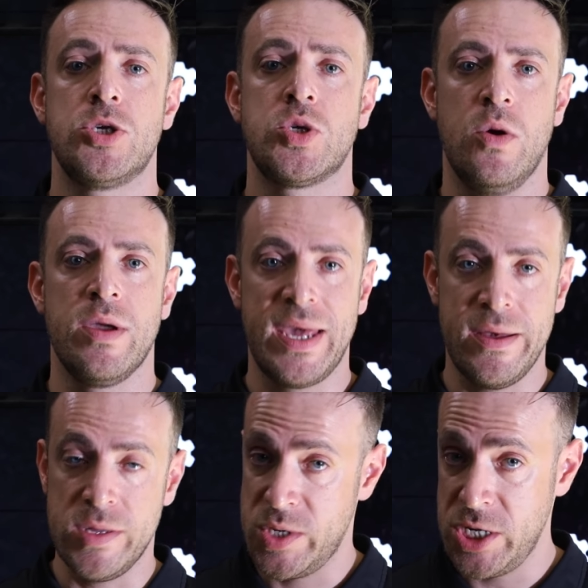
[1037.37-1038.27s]
strong
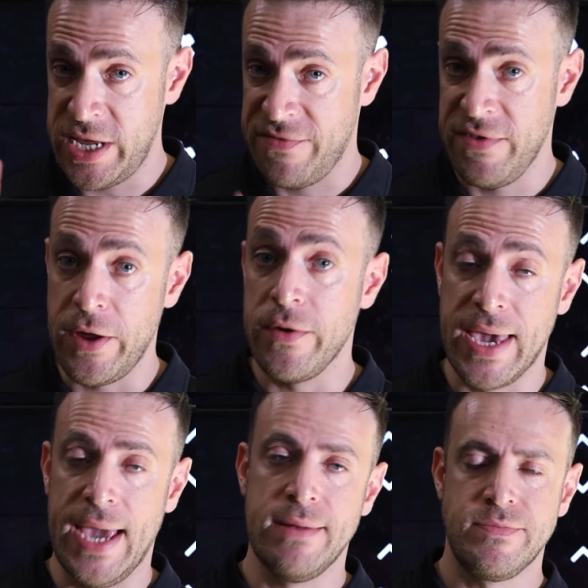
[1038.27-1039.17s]
yields, which you definitely don't
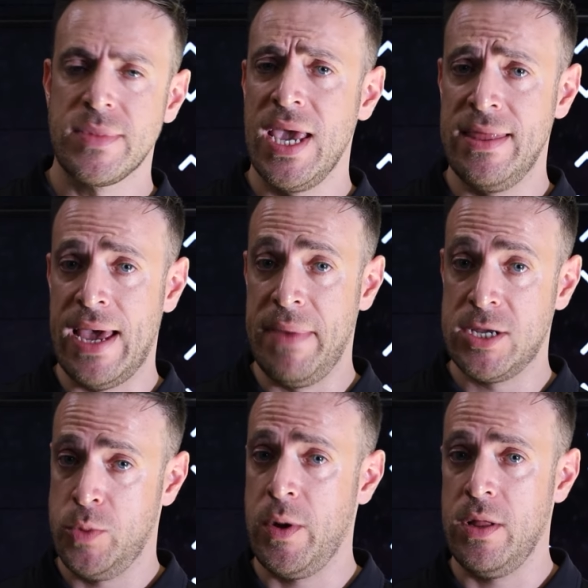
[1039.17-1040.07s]
get in that
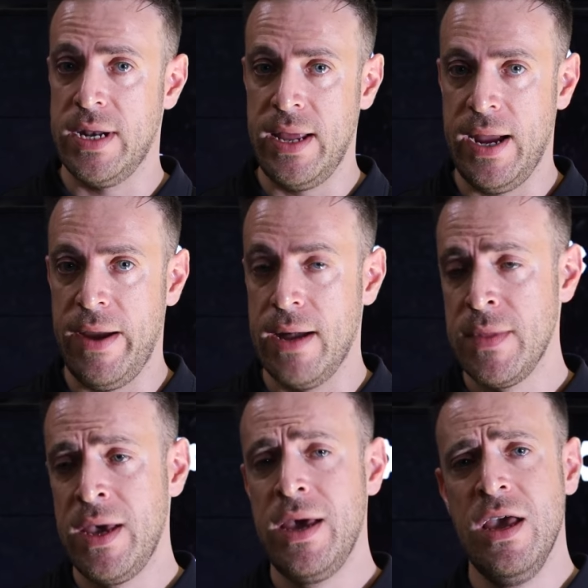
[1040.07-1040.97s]
metropolitan area,
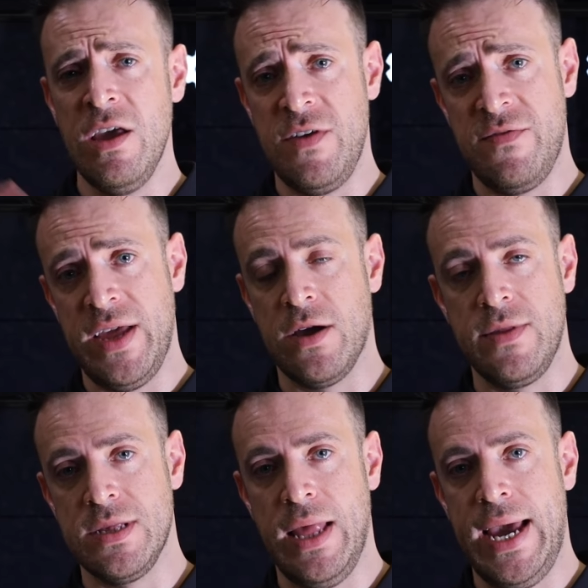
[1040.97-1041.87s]
if you've then got
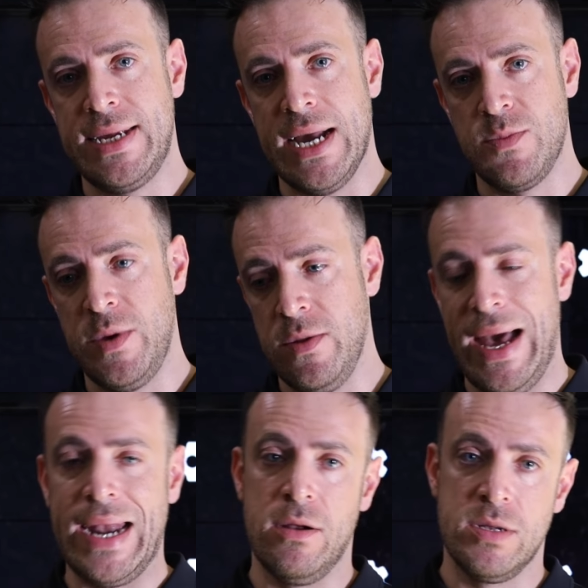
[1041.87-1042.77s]
this land tax bill
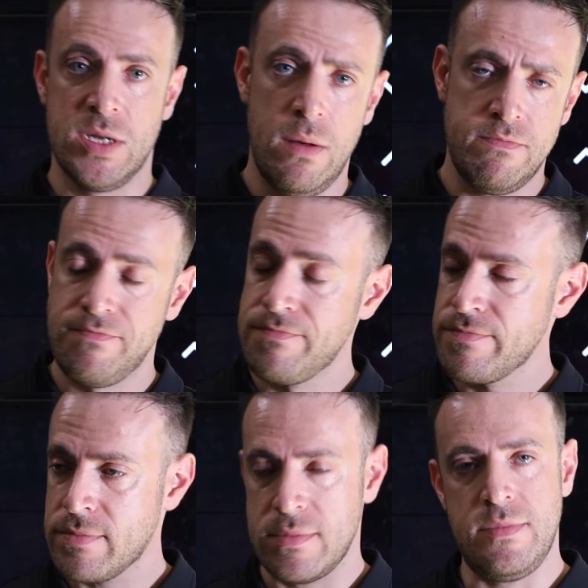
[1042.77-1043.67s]
added on top,
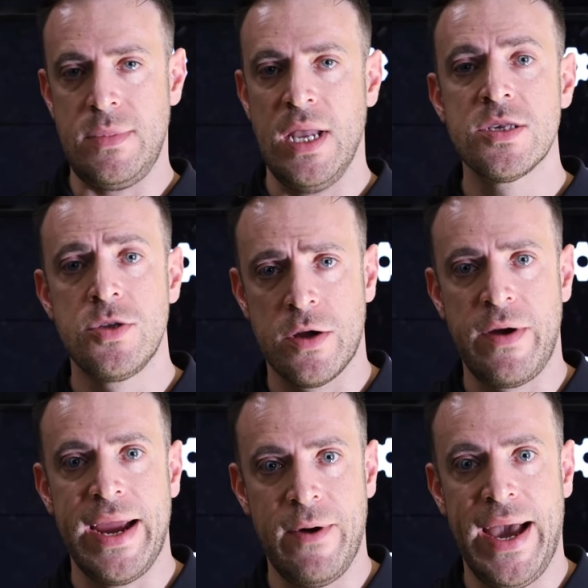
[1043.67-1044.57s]
it's not a
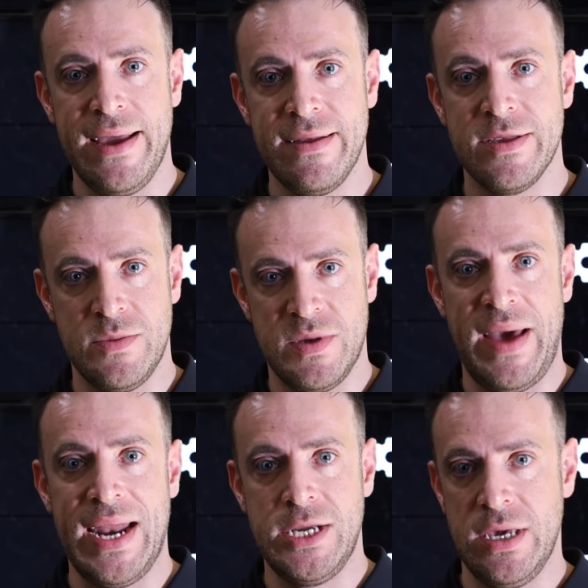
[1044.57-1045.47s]
great way in terms of
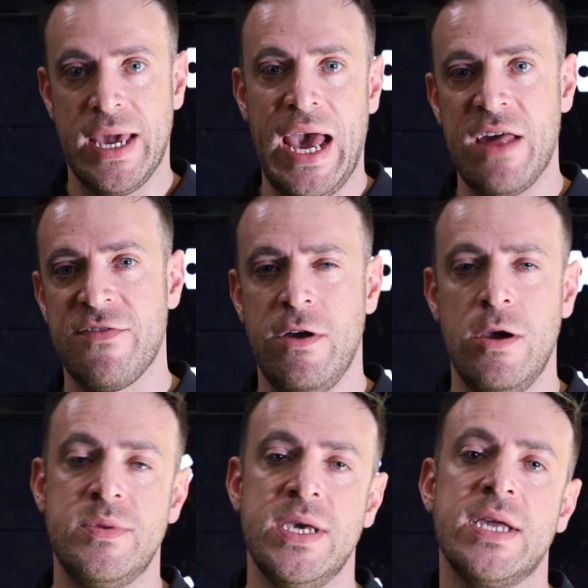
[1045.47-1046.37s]
managing your cash
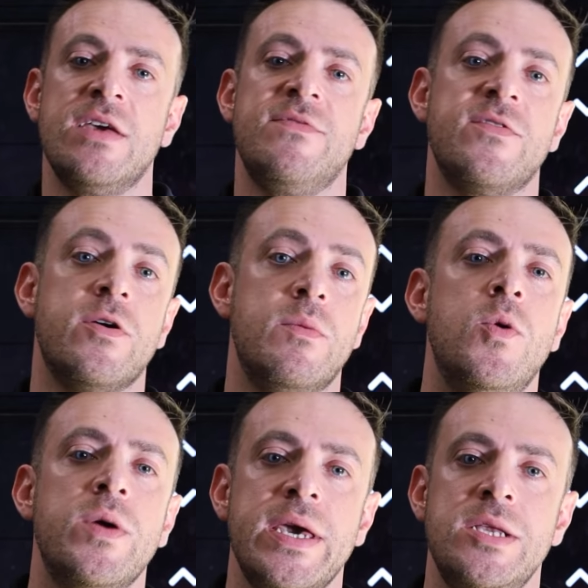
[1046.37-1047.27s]
flow, particularly if you've got a
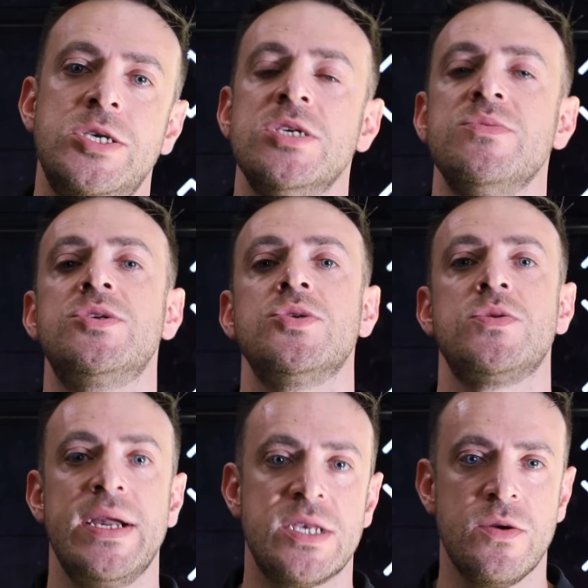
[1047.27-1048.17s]
mortgage and your interest
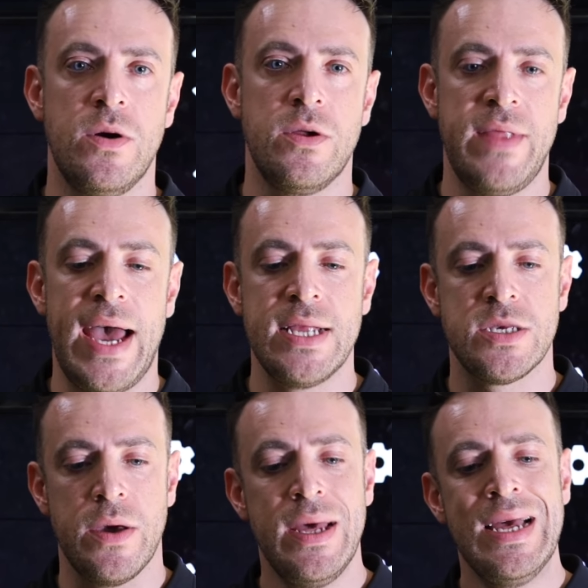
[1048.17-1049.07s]
rate's growing on that.
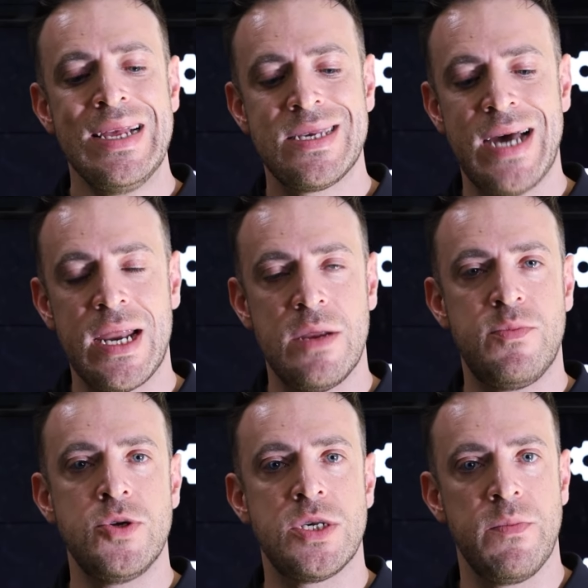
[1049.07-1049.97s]
So it started to
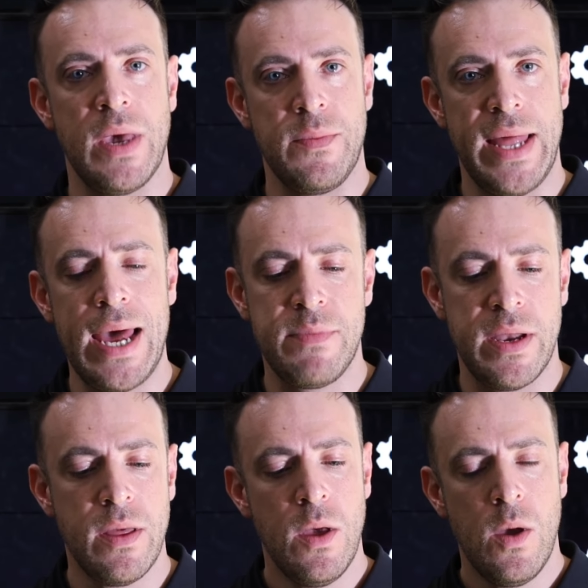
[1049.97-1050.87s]
push some people out. But